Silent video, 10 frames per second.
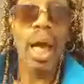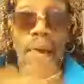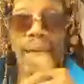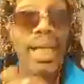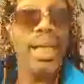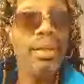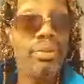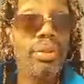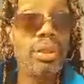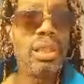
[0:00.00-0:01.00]
and they
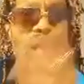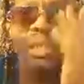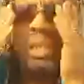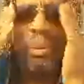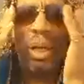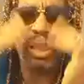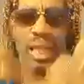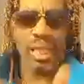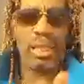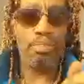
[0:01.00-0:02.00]
leave because I
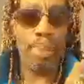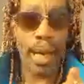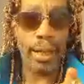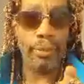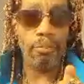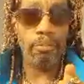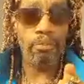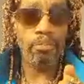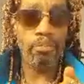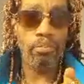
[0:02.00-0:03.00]
can spot it.
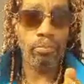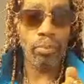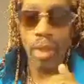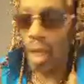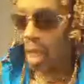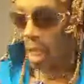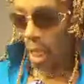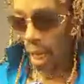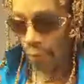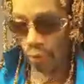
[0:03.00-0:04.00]

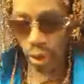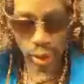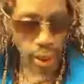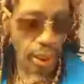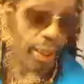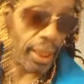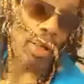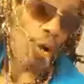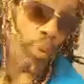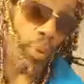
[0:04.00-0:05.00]
Of course, it didn't
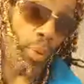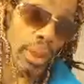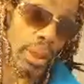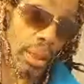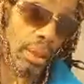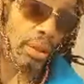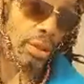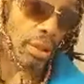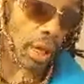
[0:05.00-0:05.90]
always start